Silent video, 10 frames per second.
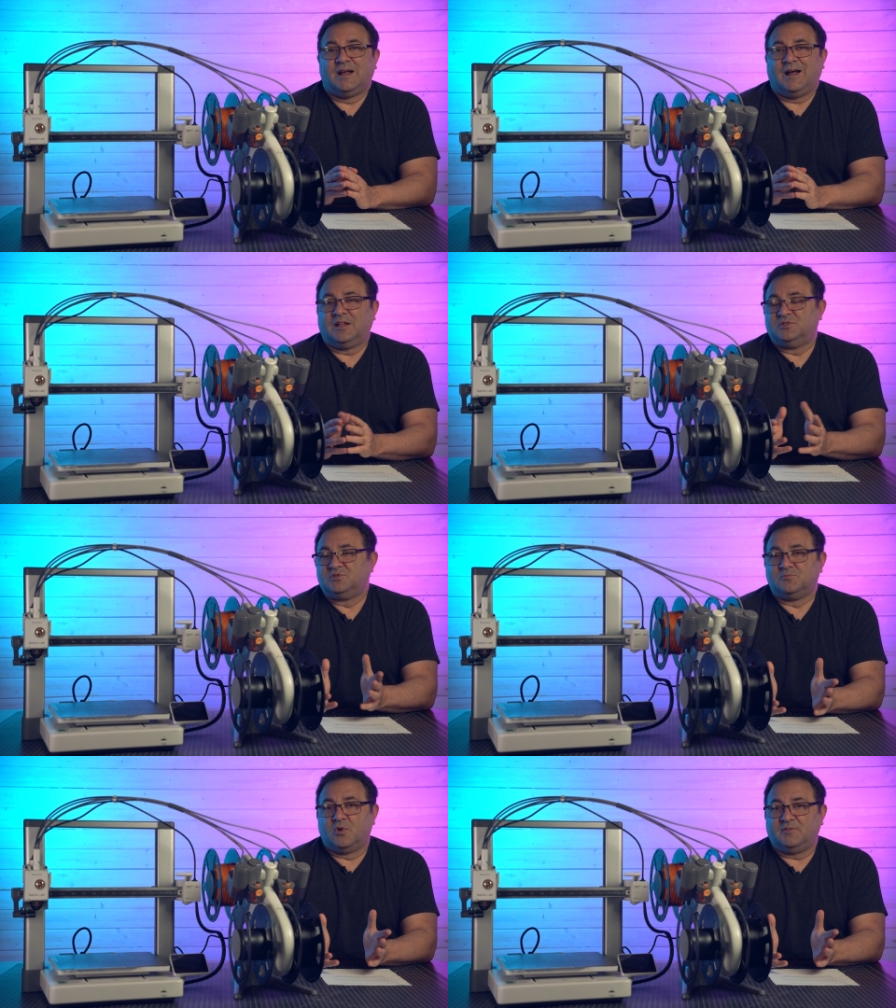I'll do
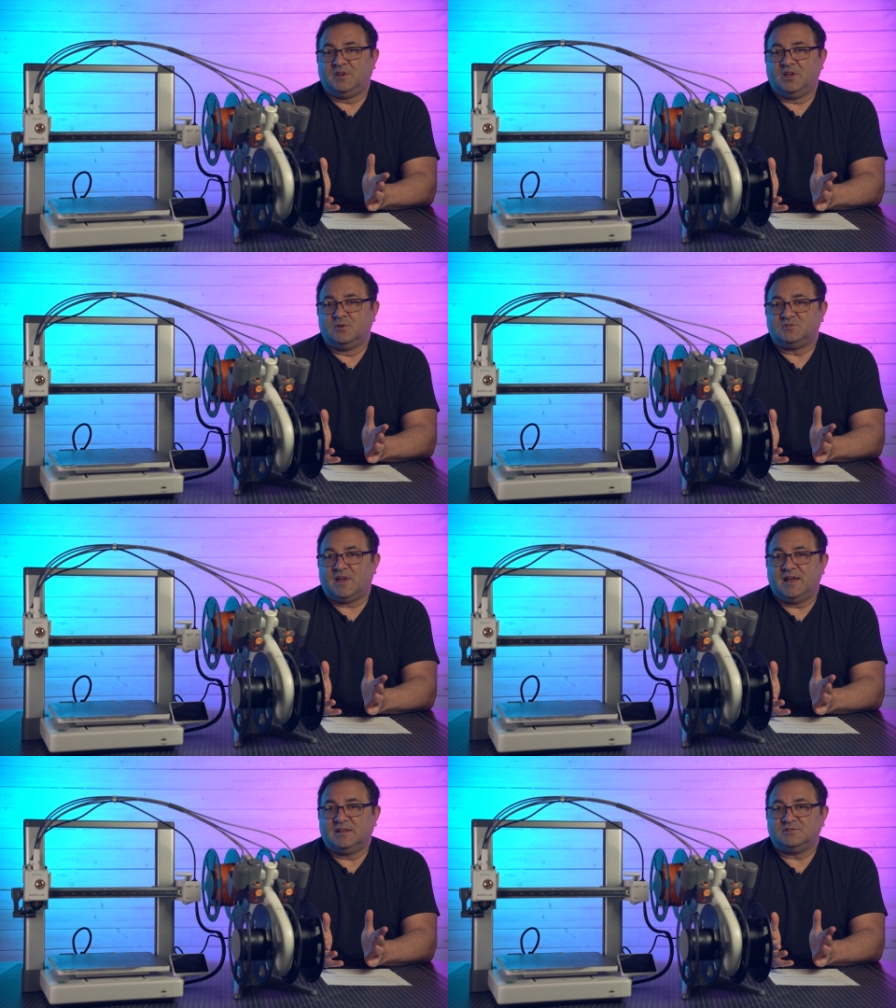some more videos
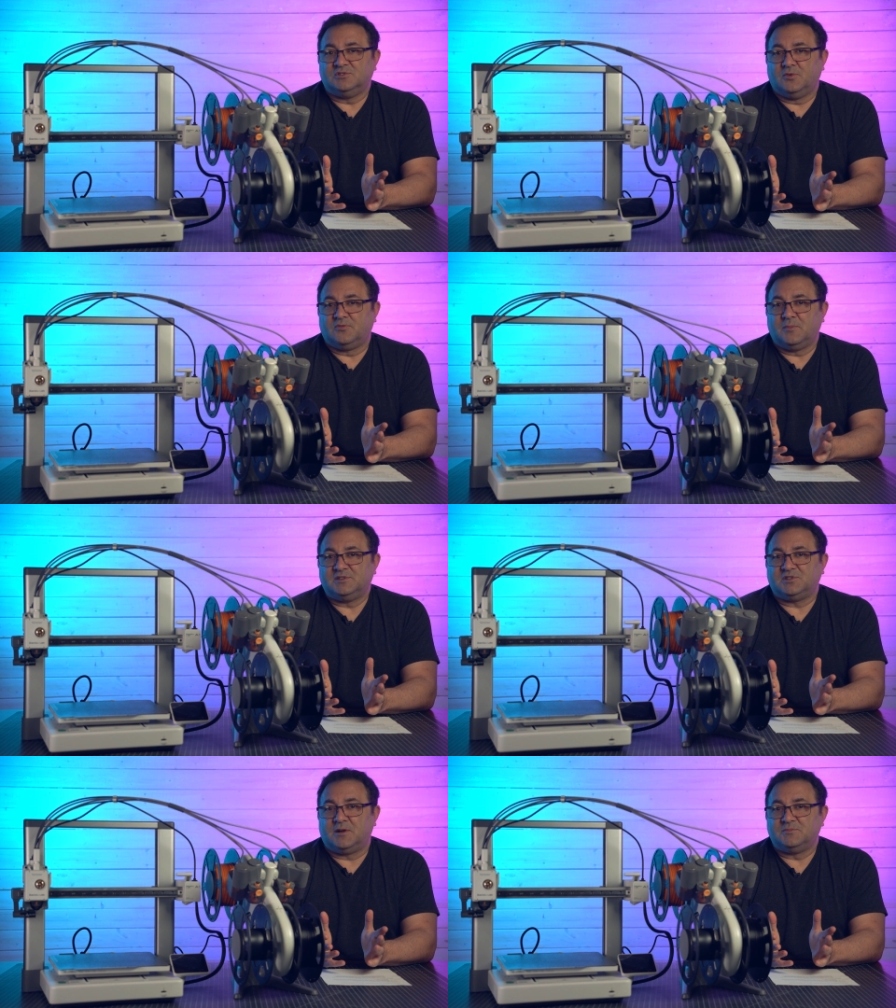as new
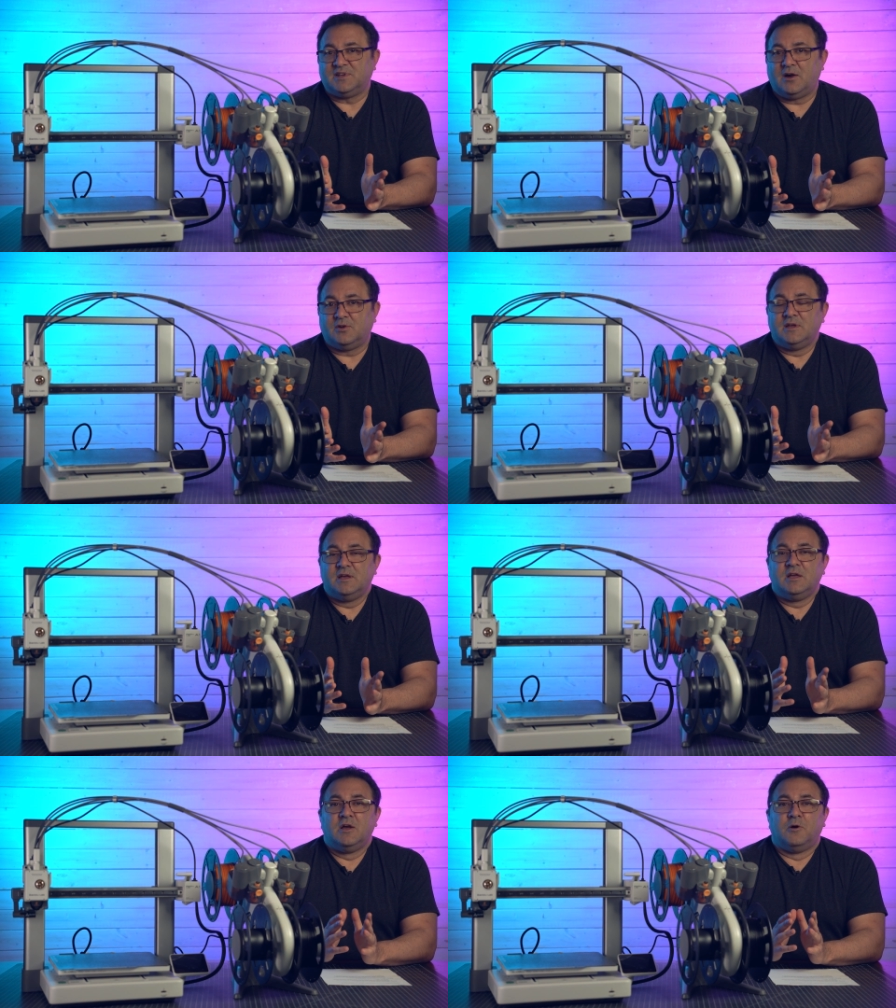information comes out,
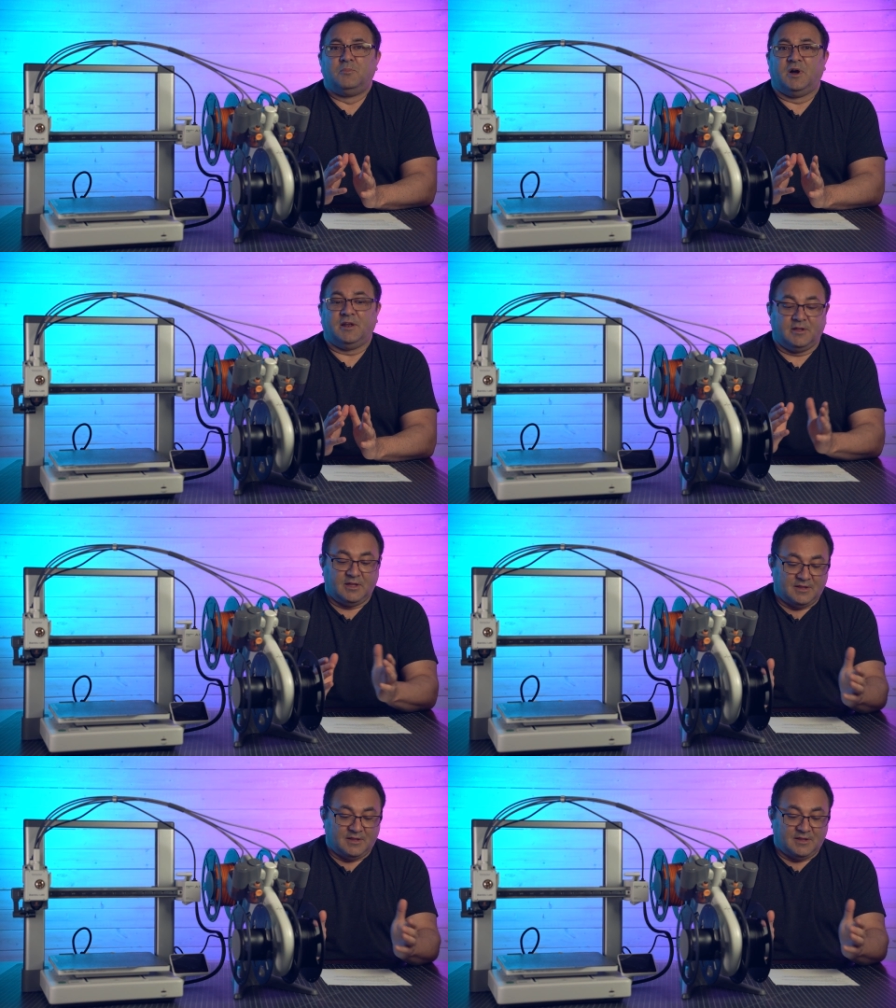but